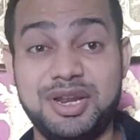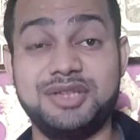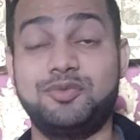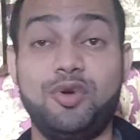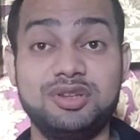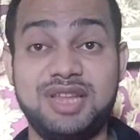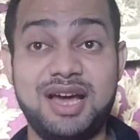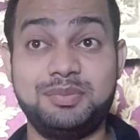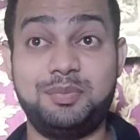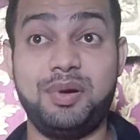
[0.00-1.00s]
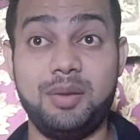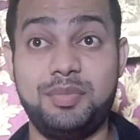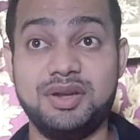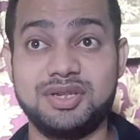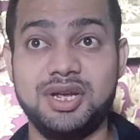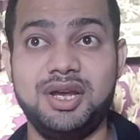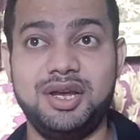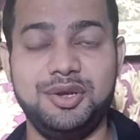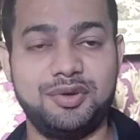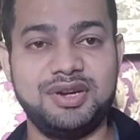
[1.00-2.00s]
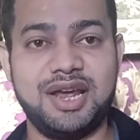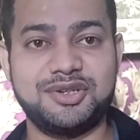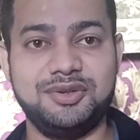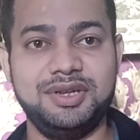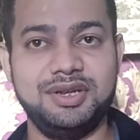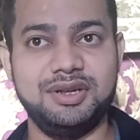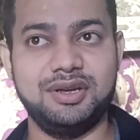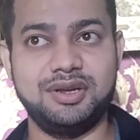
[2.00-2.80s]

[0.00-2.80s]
So for that purpose, you can actually